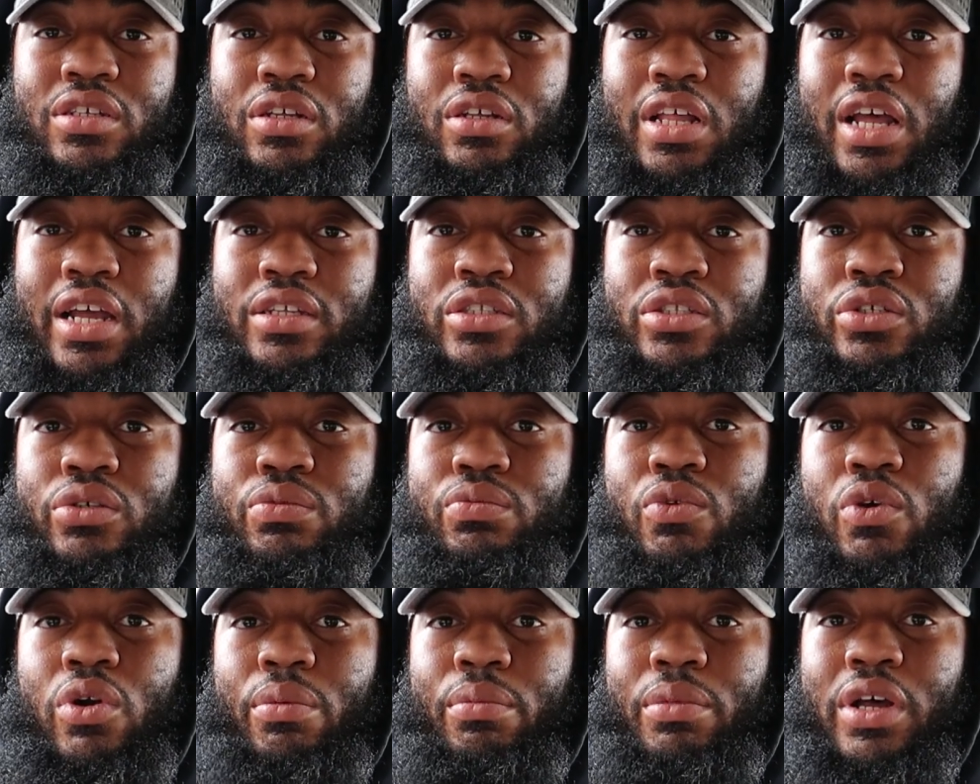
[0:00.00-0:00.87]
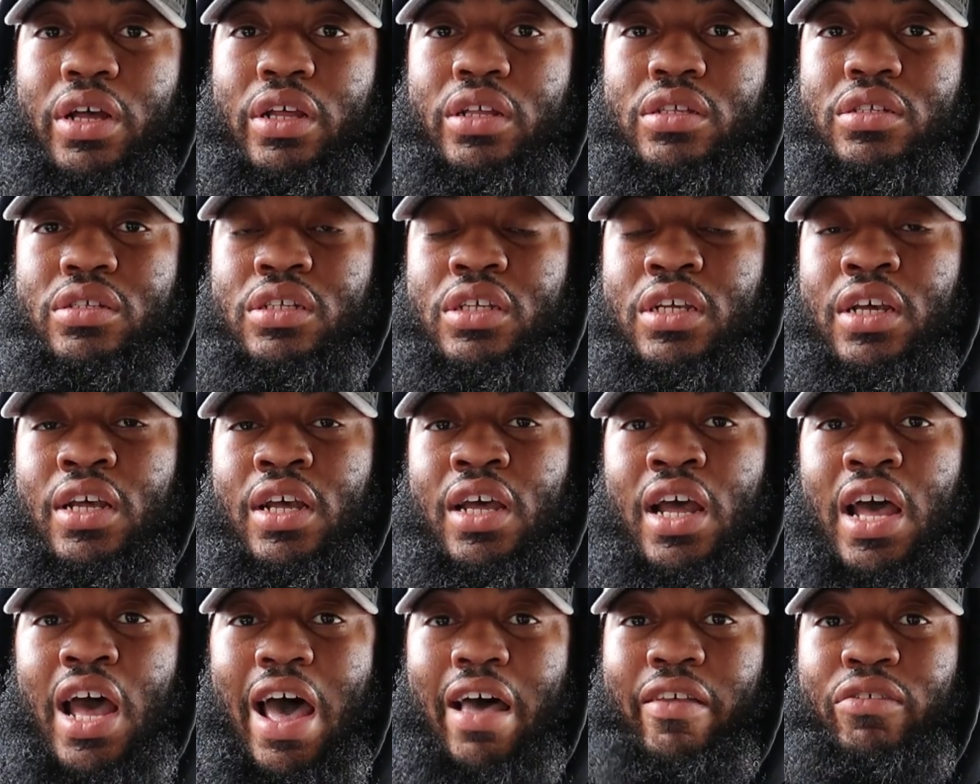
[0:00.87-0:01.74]
So, like, two more months
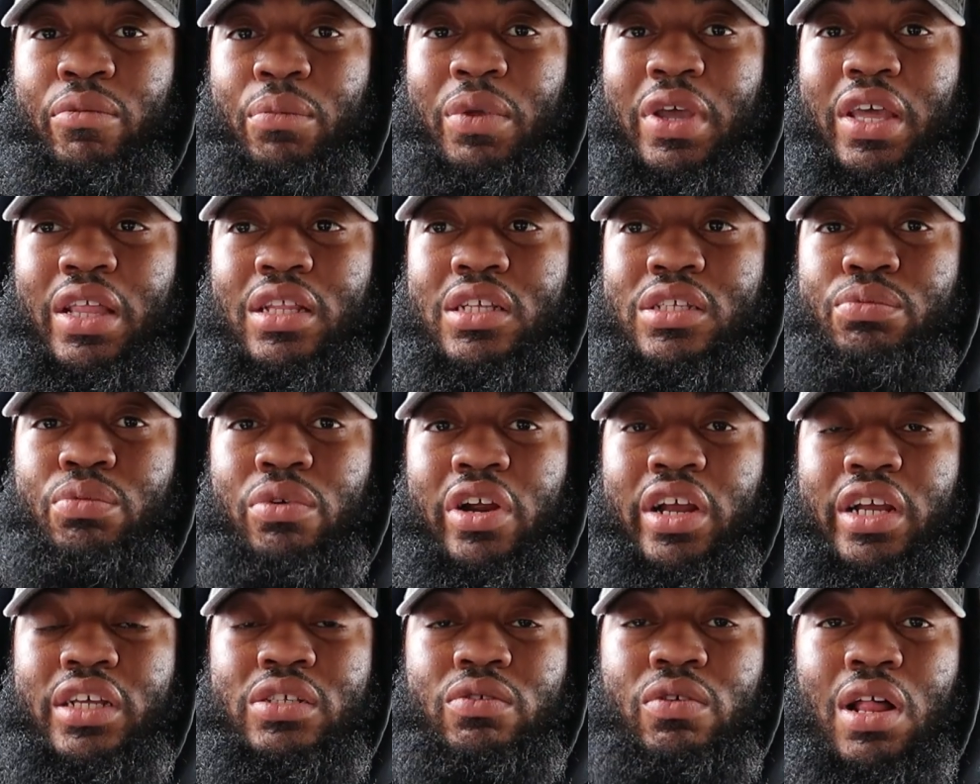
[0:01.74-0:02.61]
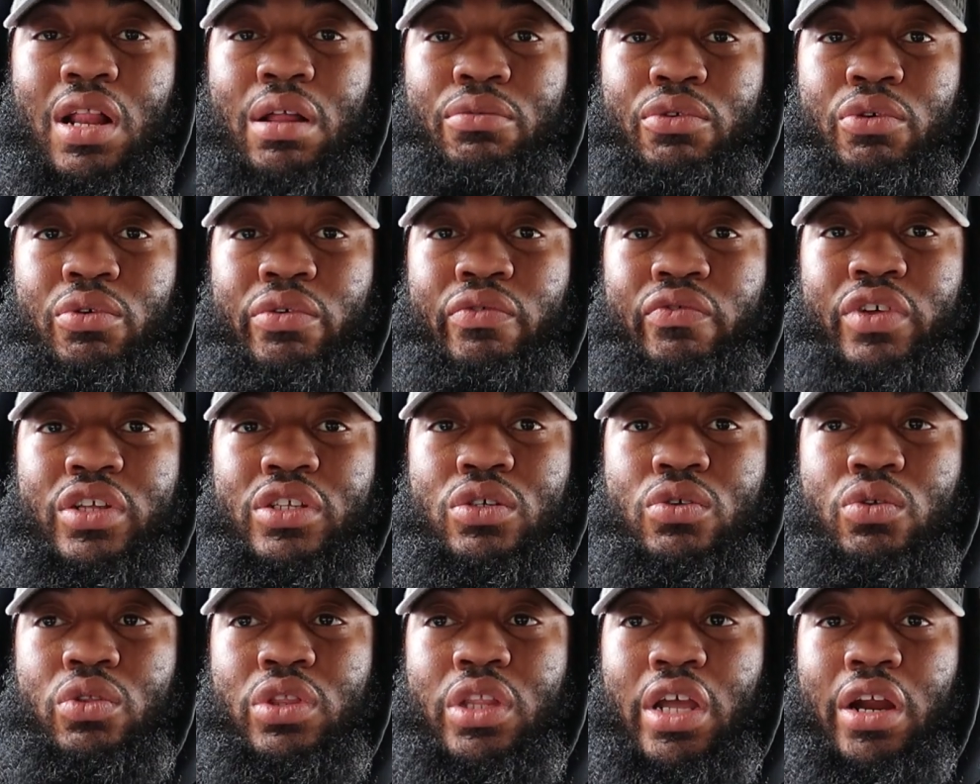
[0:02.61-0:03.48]
have to be in this brace while I'm doing
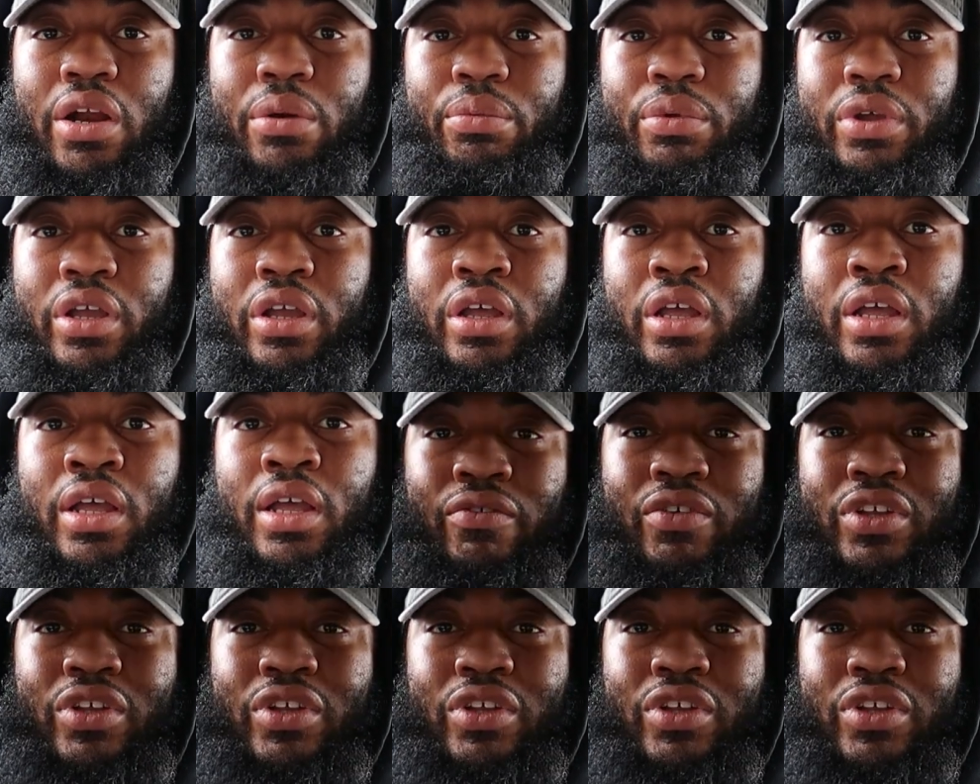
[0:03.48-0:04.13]
physical therapy.